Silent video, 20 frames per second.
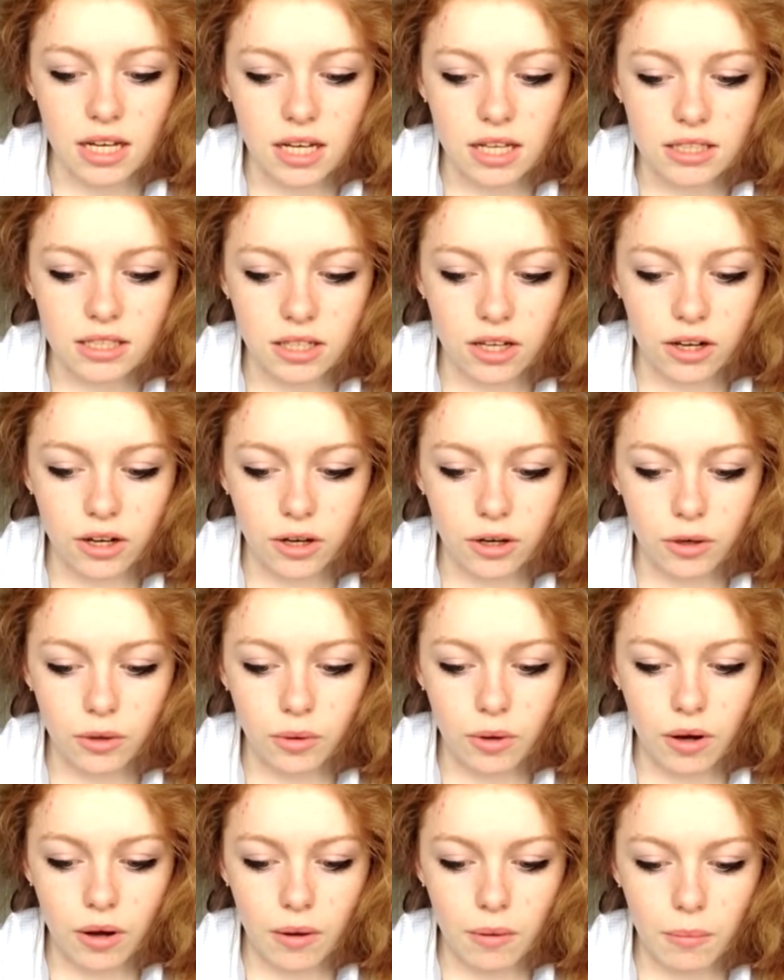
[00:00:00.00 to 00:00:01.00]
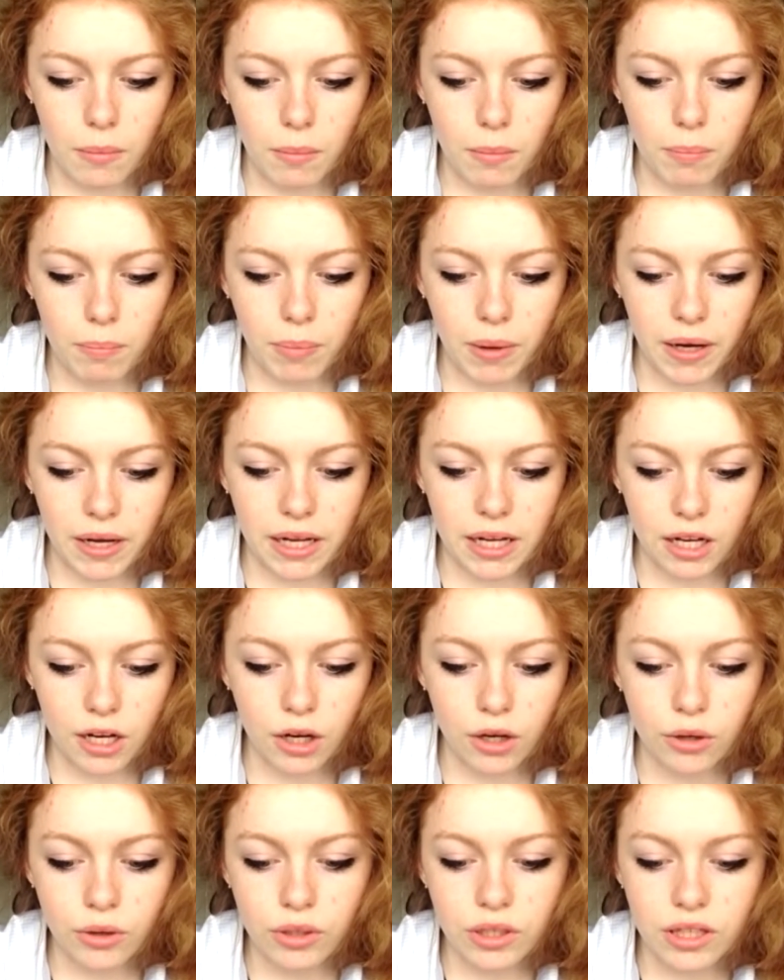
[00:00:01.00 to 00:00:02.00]
So by
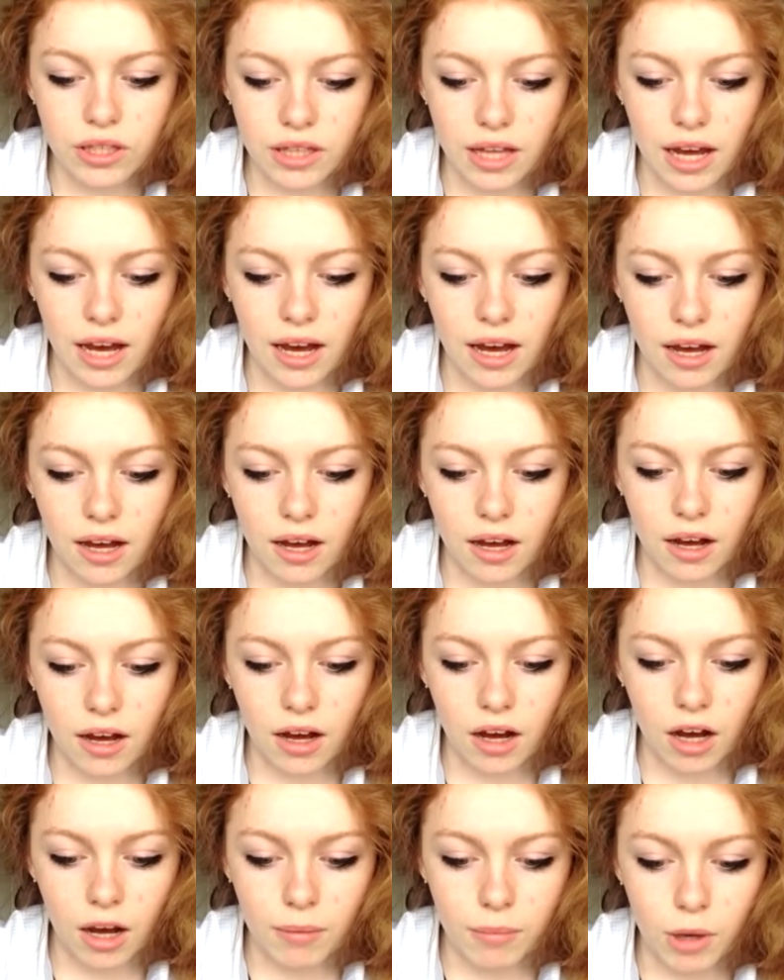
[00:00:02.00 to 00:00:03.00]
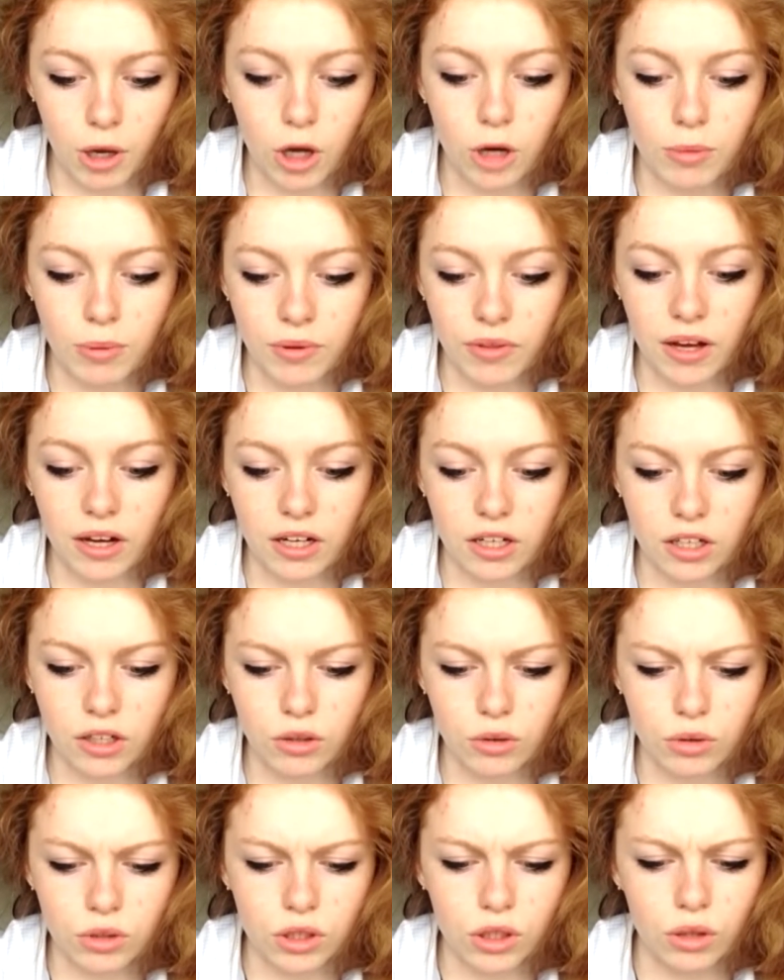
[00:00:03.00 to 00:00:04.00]
including that, I'm hoping that can
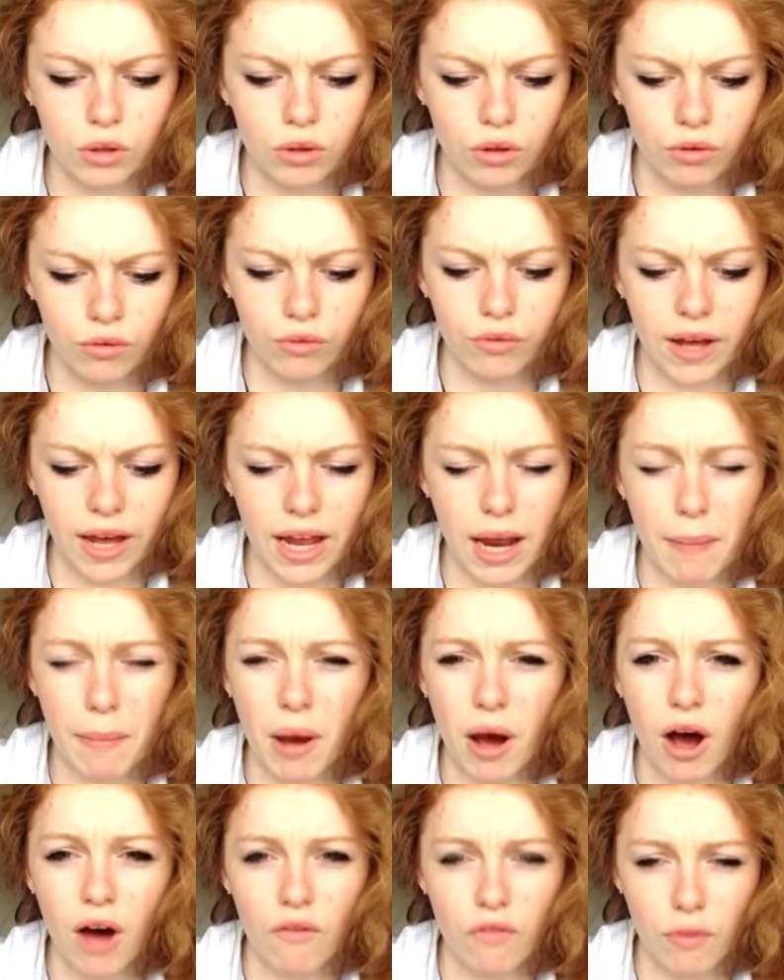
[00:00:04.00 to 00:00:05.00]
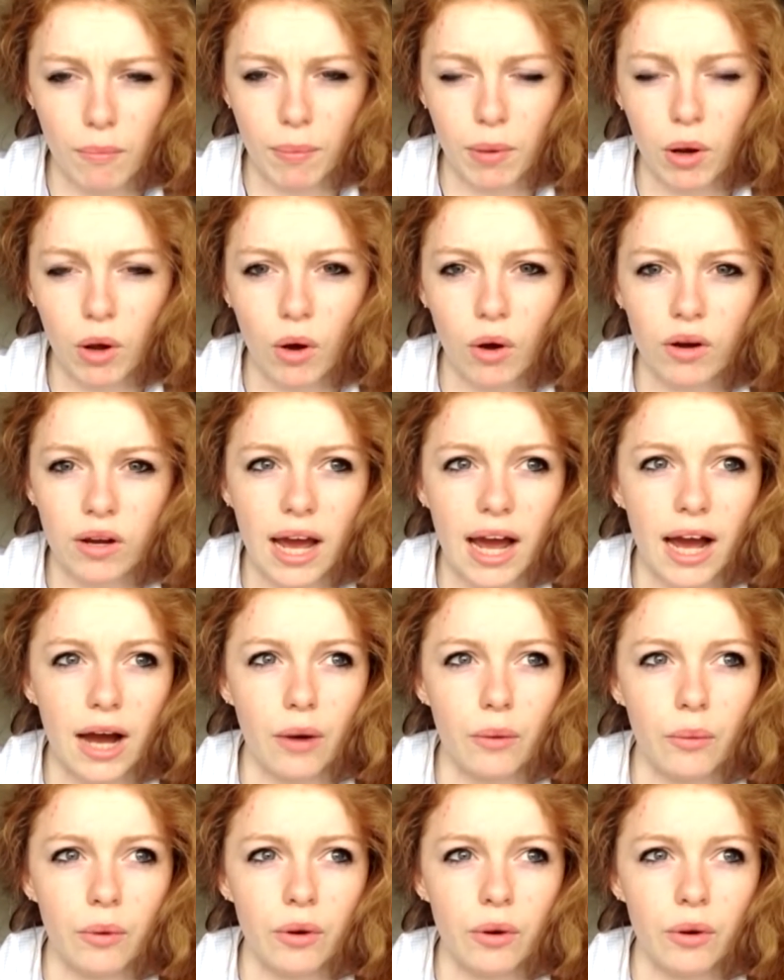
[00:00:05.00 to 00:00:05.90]
also convey a part of the plot and how